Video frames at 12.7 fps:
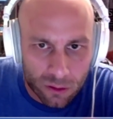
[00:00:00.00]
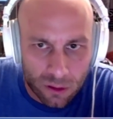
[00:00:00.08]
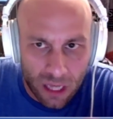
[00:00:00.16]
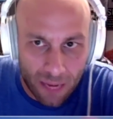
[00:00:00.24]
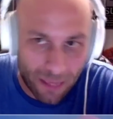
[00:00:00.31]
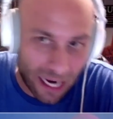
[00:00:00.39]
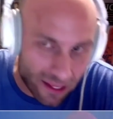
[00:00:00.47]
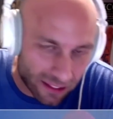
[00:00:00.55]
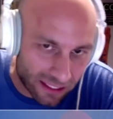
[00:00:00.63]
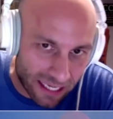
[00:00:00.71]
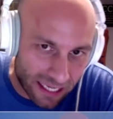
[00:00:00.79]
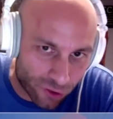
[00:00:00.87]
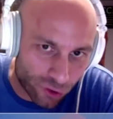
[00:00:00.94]
I mean, I think
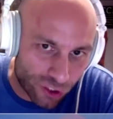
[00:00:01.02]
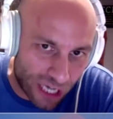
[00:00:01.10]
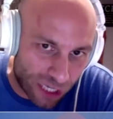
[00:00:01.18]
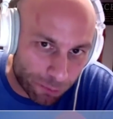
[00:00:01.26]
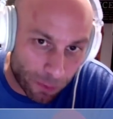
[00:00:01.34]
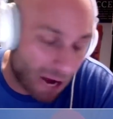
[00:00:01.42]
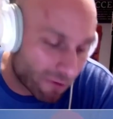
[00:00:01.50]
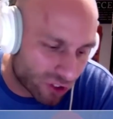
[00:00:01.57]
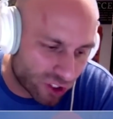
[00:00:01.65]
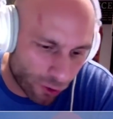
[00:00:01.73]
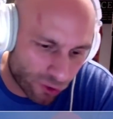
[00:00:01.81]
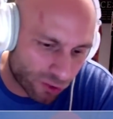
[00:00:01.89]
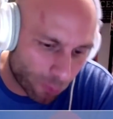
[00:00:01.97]
the answer is yes, but obviously
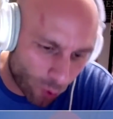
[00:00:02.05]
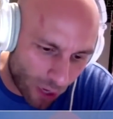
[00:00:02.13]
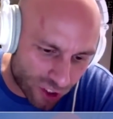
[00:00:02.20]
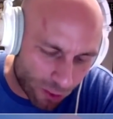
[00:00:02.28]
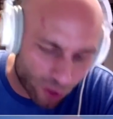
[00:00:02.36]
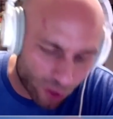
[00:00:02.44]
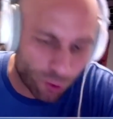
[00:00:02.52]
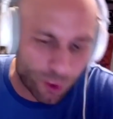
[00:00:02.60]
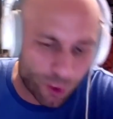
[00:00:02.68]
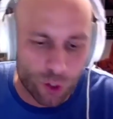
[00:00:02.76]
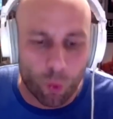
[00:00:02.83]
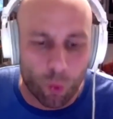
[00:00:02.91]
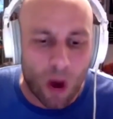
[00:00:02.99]
there are some question marks. So when
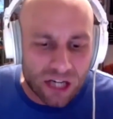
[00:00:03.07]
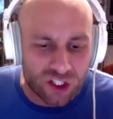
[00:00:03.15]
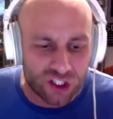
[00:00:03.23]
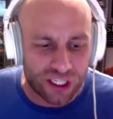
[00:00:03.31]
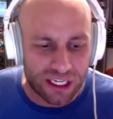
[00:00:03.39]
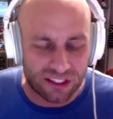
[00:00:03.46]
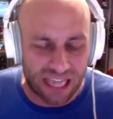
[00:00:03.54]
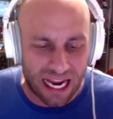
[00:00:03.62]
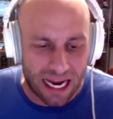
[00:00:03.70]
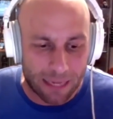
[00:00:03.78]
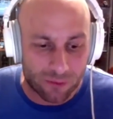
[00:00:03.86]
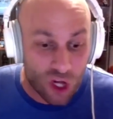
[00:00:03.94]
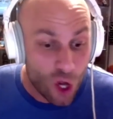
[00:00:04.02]
you watch these
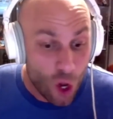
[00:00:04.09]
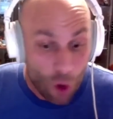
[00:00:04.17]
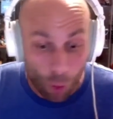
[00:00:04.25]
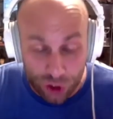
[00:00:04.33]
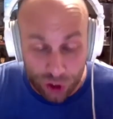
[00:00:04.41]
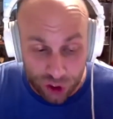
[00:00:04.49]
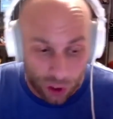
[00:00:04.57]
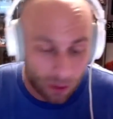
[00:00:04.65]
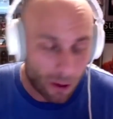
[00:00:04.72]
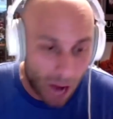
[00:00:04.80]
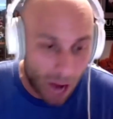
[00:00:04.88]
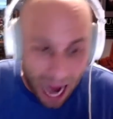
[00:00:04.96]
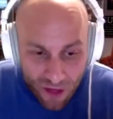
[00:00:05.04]
games, which
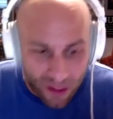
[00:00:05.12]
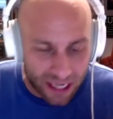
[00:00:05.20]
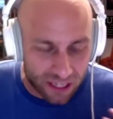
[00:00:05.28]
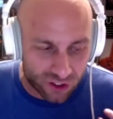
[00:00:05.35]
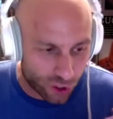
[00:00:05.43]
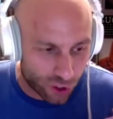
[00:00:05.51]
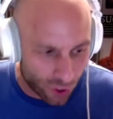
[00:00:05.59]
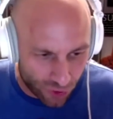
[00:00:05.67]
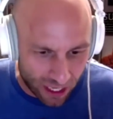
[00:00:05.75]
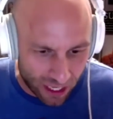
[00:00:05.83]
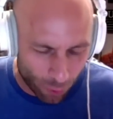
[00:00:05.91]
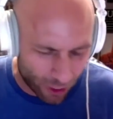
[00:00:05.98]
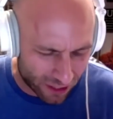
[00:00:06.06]
I think is a good thing,
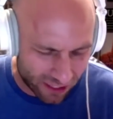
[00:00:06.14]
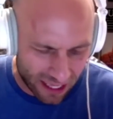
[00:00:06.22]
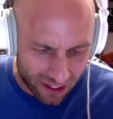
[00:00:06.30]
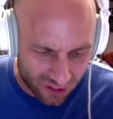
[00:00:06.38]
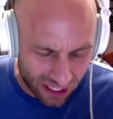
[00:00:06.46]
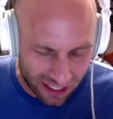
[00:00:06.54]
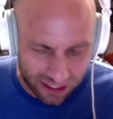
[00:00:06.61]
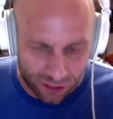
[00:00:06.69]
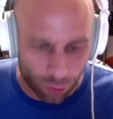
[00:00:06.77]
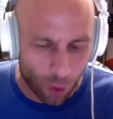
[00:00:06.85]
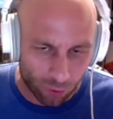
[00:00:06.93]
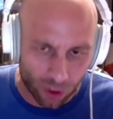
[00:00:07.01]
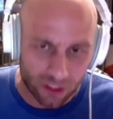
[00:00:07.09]
and we'll get to that in a second, these
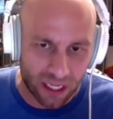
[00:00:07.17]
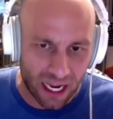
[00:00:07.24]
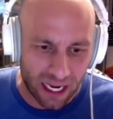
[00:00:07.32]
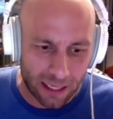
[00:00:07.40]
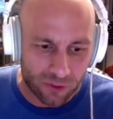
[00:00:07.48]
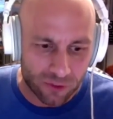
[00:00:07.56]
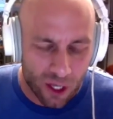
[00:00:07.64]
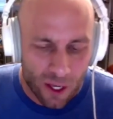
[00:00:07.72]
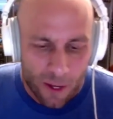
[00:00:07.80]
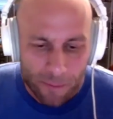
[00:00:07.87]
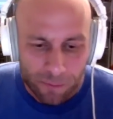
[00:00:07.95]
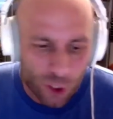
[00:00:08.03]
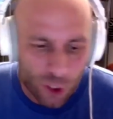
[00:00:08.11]
one run games,
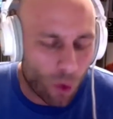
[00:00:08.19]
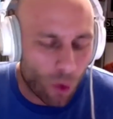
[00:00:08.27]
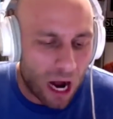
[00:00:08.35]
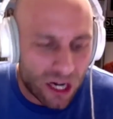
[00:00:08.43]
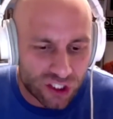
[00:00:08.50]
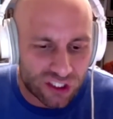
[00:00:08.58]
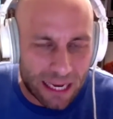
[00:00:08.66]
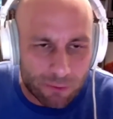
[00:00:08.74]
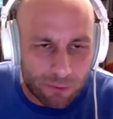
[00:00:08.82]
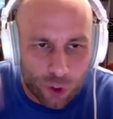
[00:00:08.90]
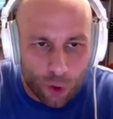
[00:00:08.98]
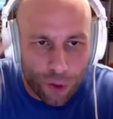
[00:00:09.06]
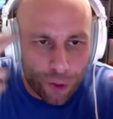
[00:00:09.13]
you watch these
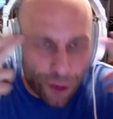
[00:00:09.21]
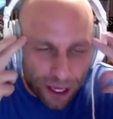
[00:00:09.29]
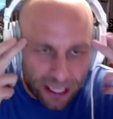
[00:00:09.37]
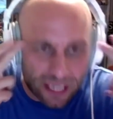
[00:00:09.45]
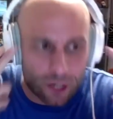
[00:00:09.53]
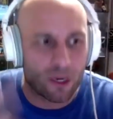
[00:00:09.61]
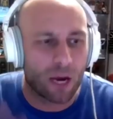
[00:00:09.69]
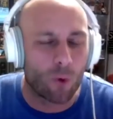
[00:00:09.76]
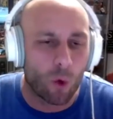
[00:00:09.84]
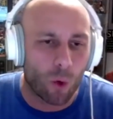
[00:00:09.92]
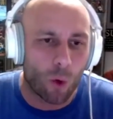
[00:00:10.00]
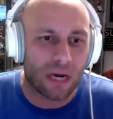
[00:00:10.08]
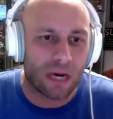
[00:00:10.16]
games, you're thinking, okay, well,
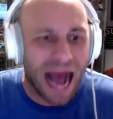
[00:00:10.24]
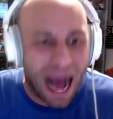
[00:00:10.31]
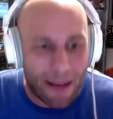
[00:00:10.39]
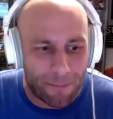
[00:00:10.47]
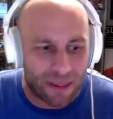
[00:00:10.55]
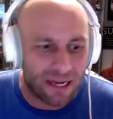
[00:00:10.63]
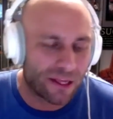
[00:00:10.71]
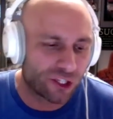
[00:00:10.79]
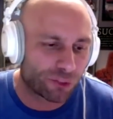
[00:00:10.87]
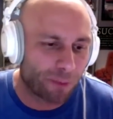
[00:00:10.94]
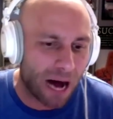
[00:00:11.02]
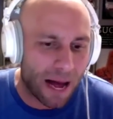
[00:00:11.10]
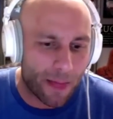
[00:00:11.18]
what would happen in this
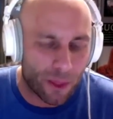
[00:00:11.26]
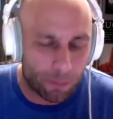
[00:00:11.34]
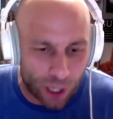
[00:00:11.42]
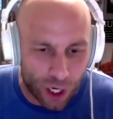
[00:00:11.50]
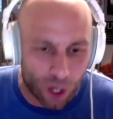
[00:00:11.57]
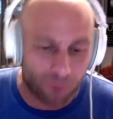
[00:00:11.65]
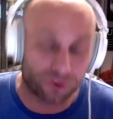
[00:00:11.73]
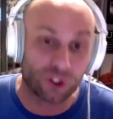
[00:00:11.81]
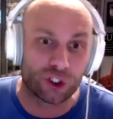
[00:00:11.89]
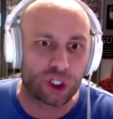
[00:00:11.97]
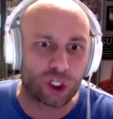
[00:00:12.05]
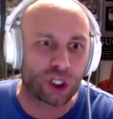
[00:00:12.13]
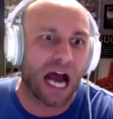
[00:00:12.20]
spot in the playoffs? Does
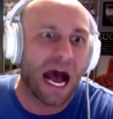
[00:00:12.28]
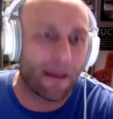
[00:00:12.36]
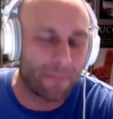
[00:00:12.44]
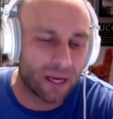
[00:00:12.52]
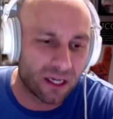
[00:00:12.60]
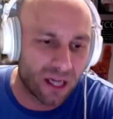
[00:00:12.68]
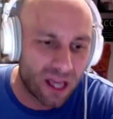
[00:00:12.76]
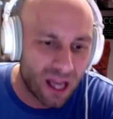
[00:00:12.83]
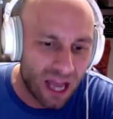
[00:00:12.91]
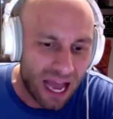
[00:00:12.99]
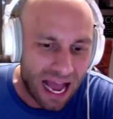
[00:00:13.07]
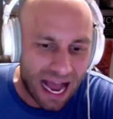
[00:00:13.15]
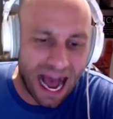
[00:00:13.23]
Chapman
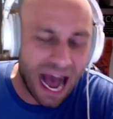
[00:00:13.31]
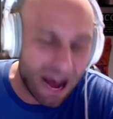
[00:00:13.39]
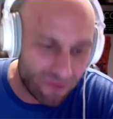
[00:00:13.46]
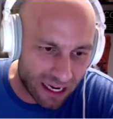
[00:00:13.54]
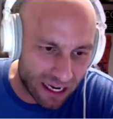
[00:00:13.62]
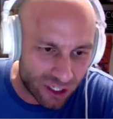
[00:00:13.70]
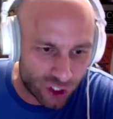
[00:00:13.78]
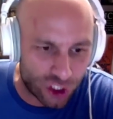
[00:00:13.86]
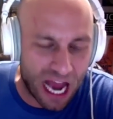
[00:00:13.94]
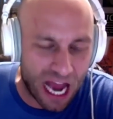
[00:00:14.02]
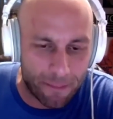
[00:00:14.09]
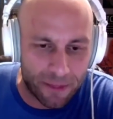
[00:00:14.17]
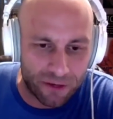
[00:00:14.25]
have it? Has
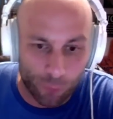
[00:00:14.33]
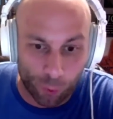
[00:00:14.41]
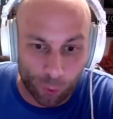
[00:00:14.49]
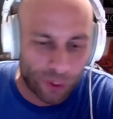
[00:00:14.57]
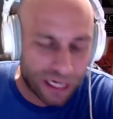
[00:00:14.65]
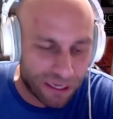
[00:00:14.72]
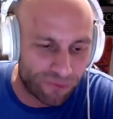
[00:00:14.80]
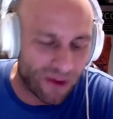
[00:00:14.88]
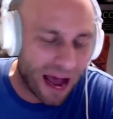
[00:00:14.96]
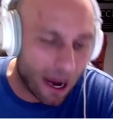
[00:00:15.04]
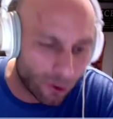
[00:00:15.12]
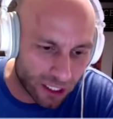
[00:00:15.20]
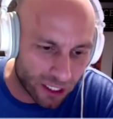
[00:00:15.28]
Chapman
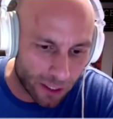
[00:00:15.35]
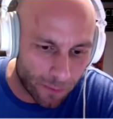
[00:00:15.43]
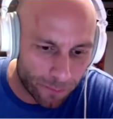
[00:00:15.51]
refound it?